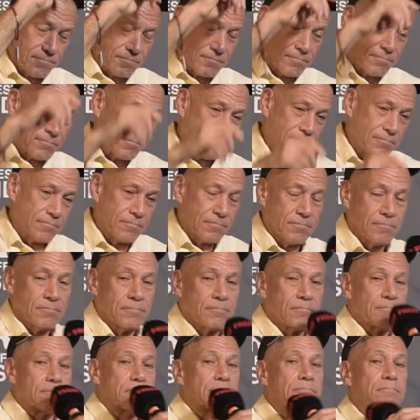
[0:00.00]

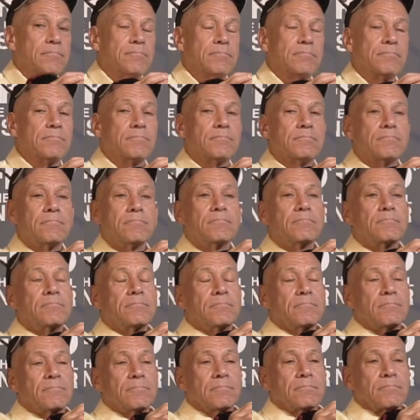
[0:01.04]

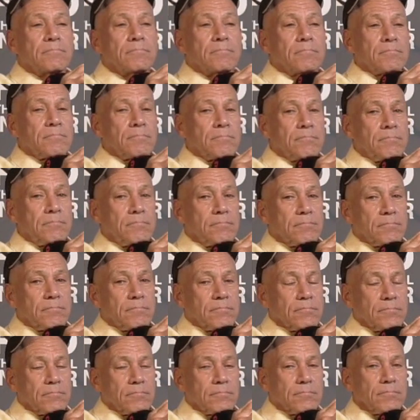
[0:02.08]

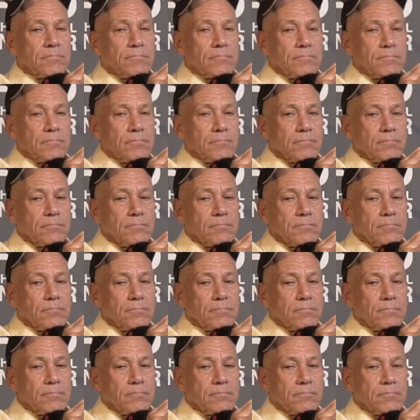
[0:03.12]

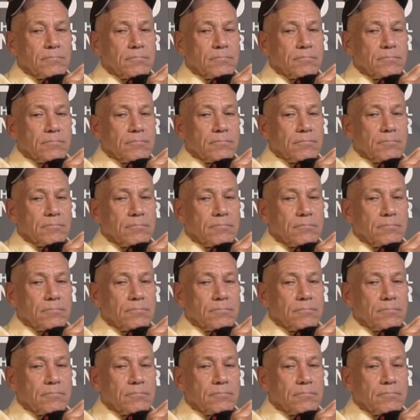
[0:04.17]
The person shown says nothing.